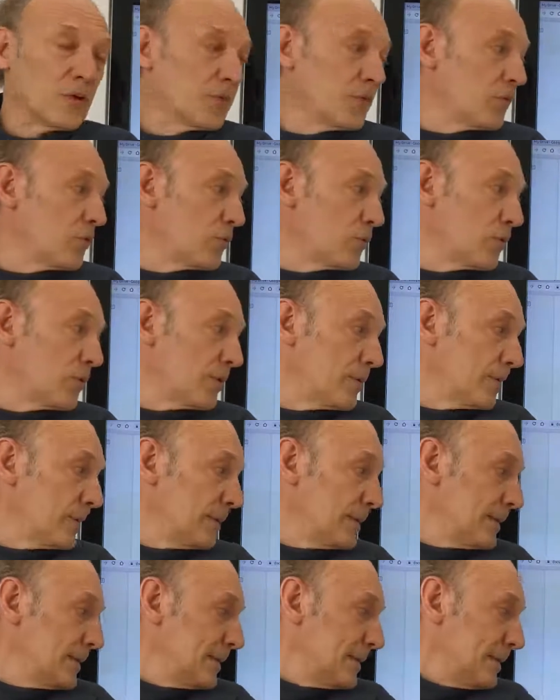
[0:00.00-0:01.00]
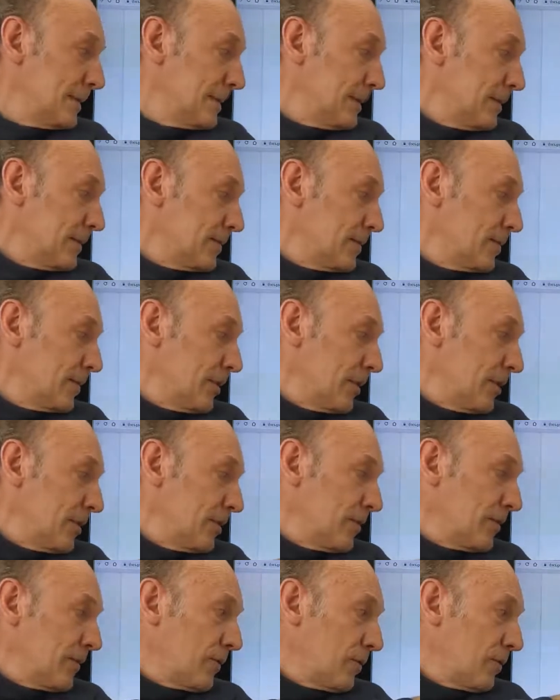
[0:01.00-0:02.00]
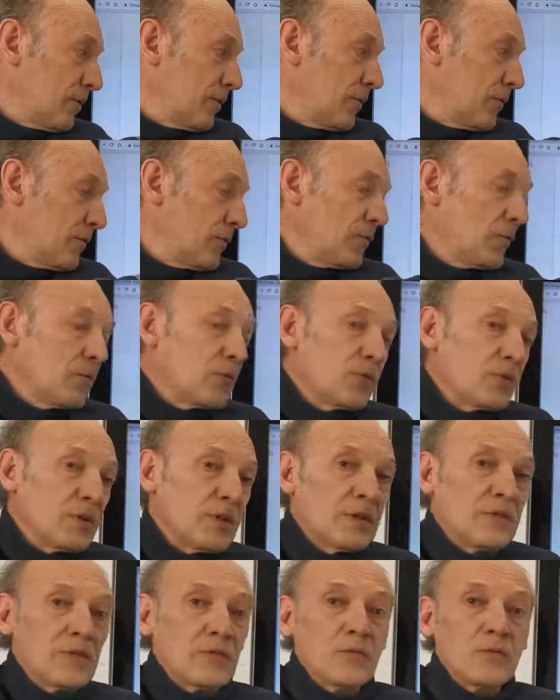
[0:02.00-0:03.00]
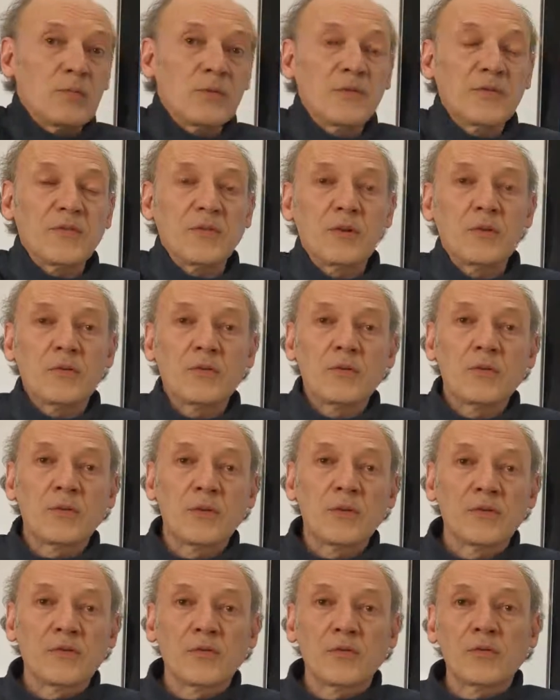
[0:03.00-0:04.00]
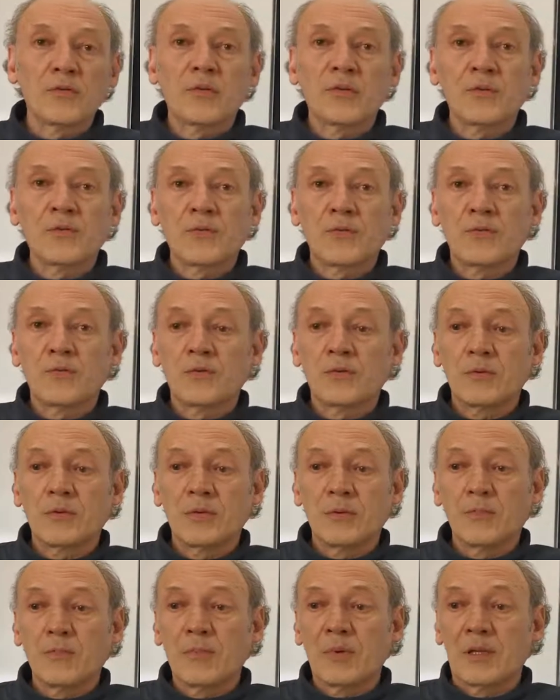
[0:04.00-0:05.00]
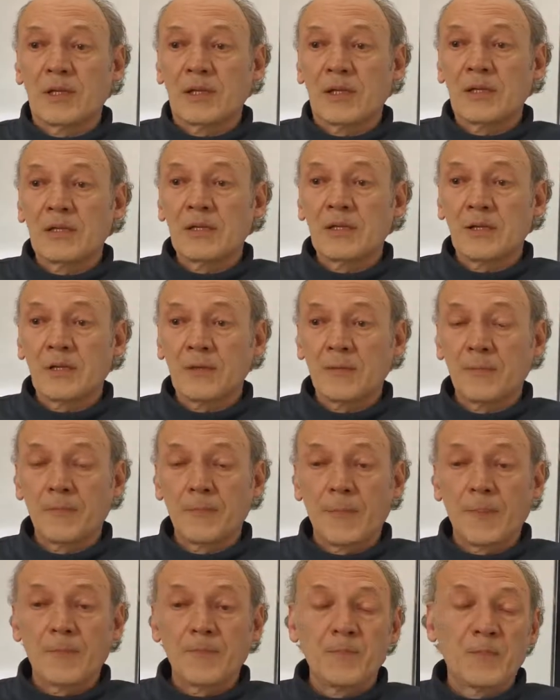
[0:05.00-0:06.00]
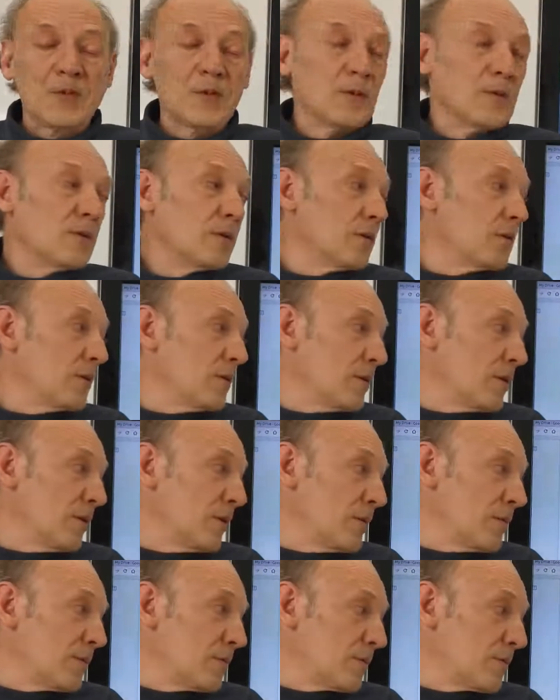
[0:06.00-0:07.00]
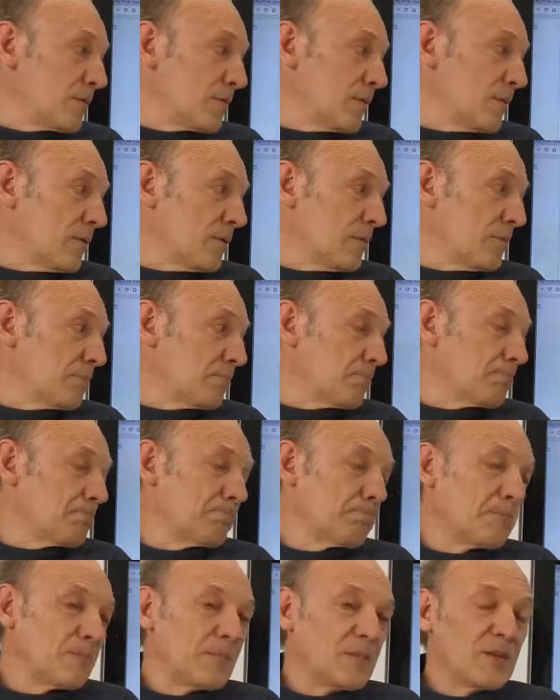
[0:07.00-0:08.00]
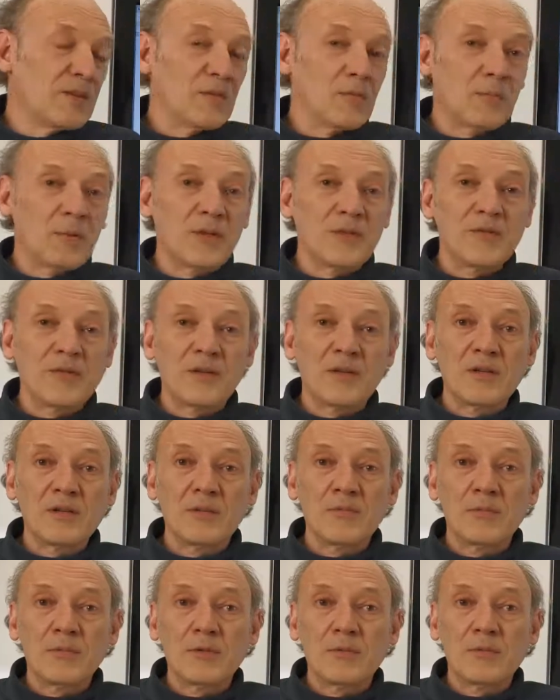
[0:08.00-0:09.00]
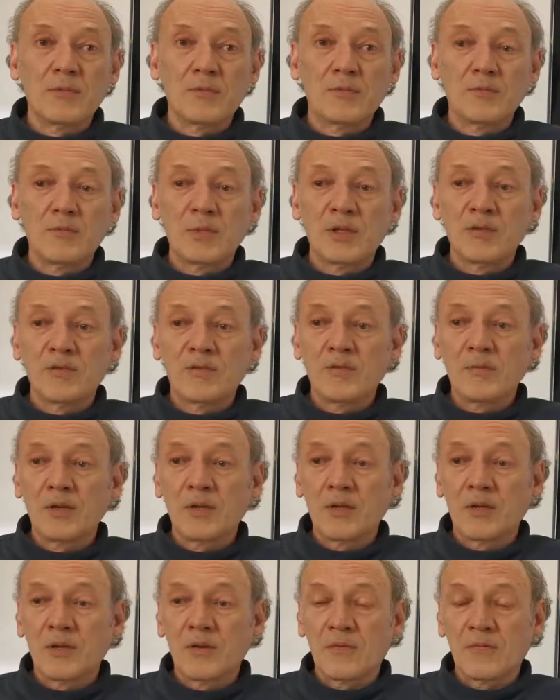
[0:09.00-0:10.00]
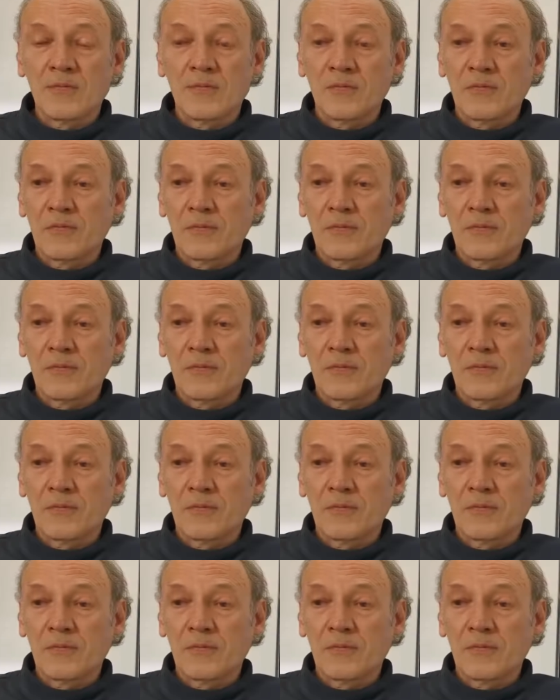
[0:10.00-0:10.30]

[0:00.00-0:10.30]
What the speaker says: fuel. Right? So this fuel needs to be securely stored for millennia, and this basically means we have